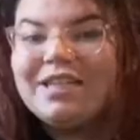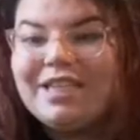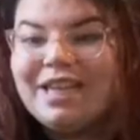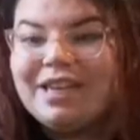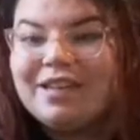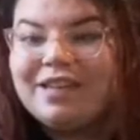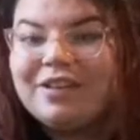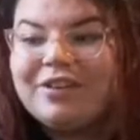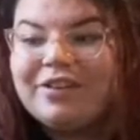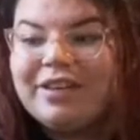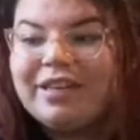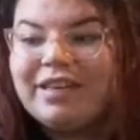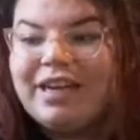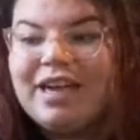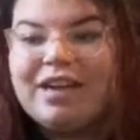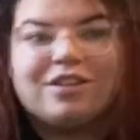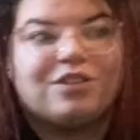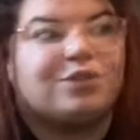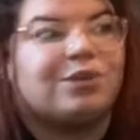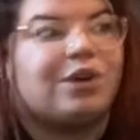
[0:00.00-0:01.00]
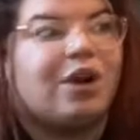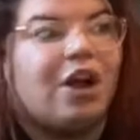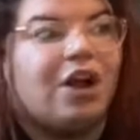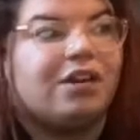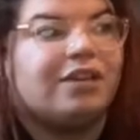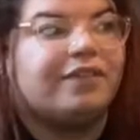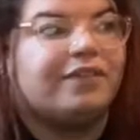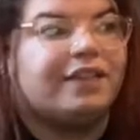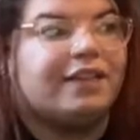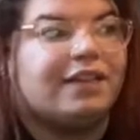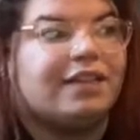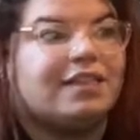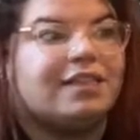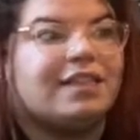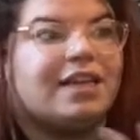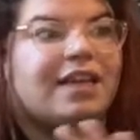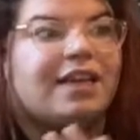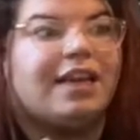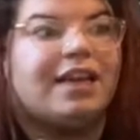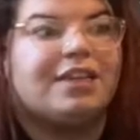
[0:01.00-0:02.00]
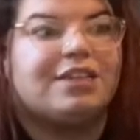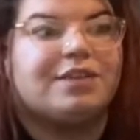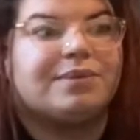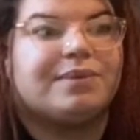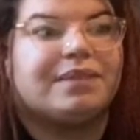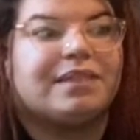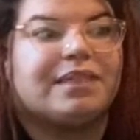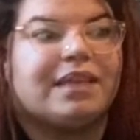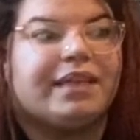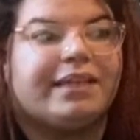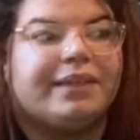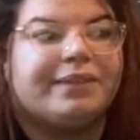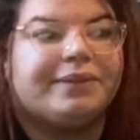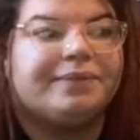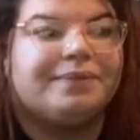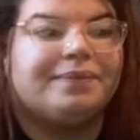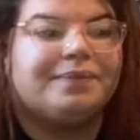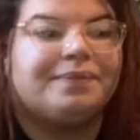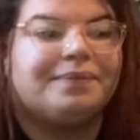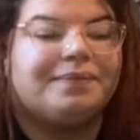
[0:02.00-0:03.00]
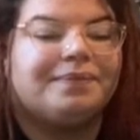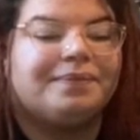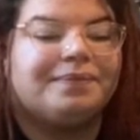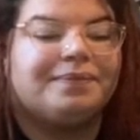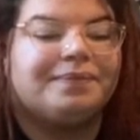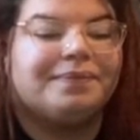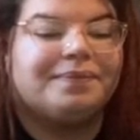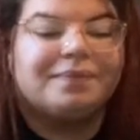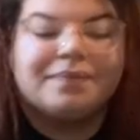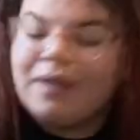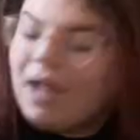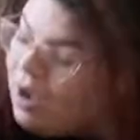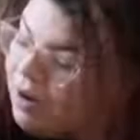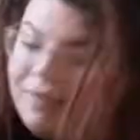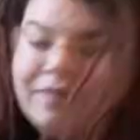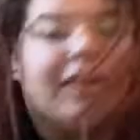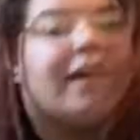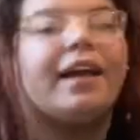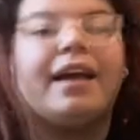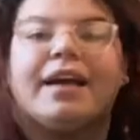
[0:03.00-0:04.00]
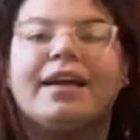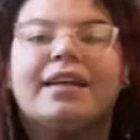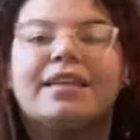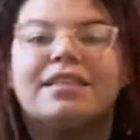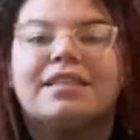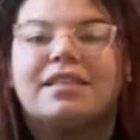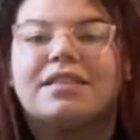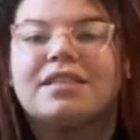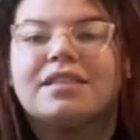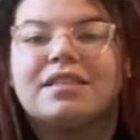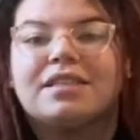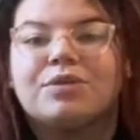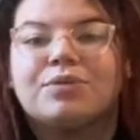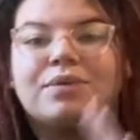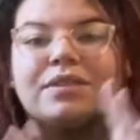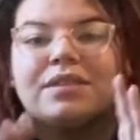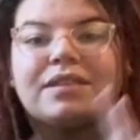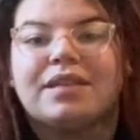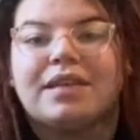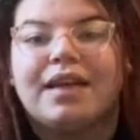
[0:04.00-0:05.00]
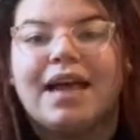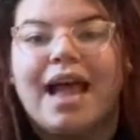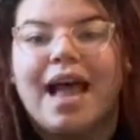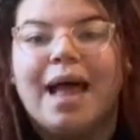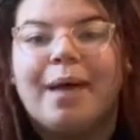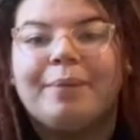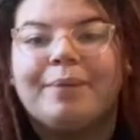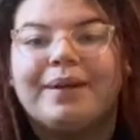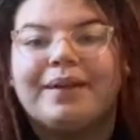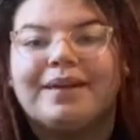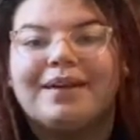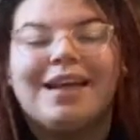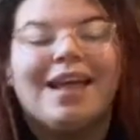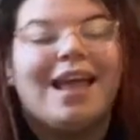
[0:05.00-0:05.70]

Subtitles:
out of the greenhouse with all of these and AJ was like, all right, I guess this is what's gonna happen.